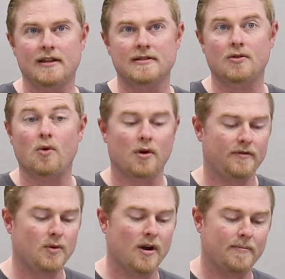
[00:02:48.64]
this, or
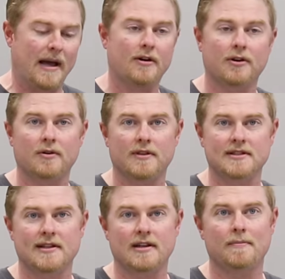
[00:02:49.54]
if you want to powder coat
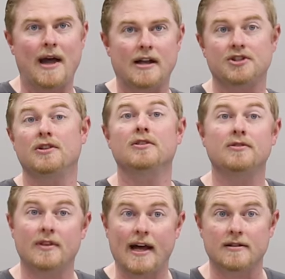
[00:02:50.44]
this thing to match, you can
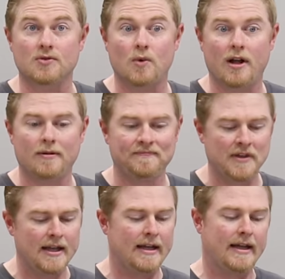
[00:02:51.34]
do that as well.
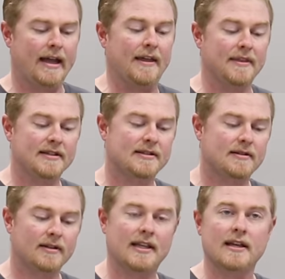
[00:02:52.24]
And
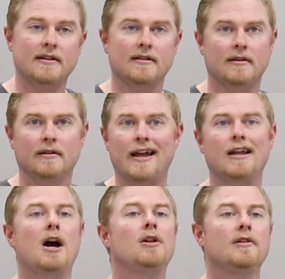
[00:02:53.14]
this kit,
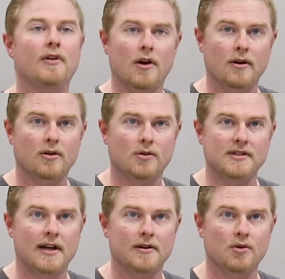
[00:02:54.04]
like all of our
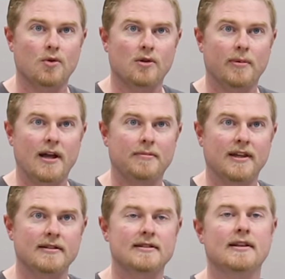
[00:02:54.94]
cold side intercooler pipe
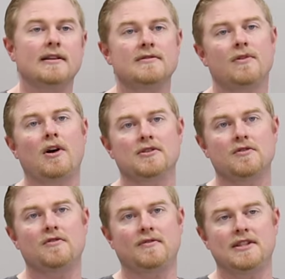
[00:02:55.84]
kits, is
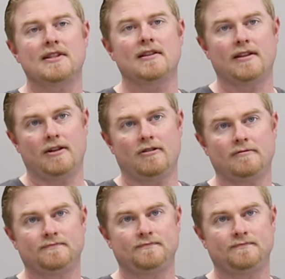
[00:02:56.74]
also 50 state legal.